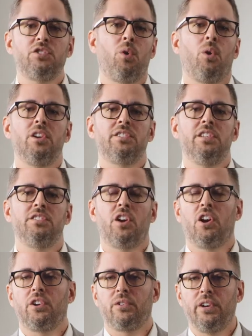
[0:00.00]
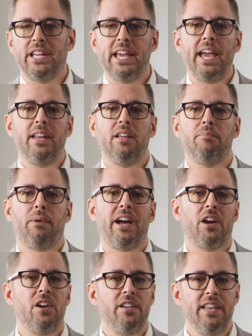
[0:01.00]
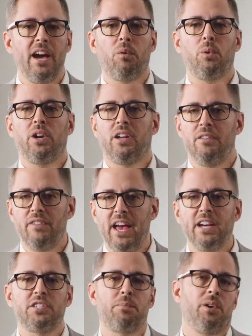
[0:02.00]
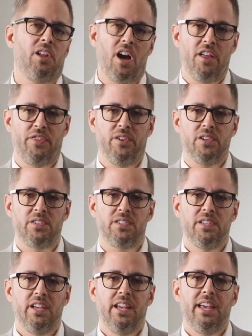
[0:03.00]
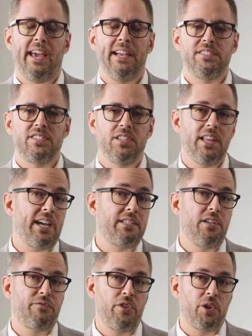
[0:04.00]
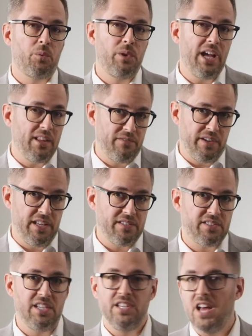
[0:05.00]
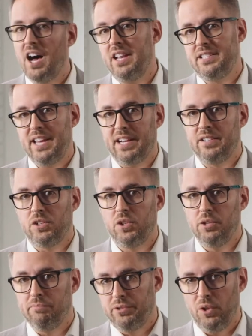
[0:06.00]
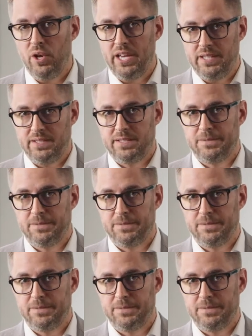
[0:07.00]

courses are created by our network of expert authors and selected for their relevance to non-technical employees.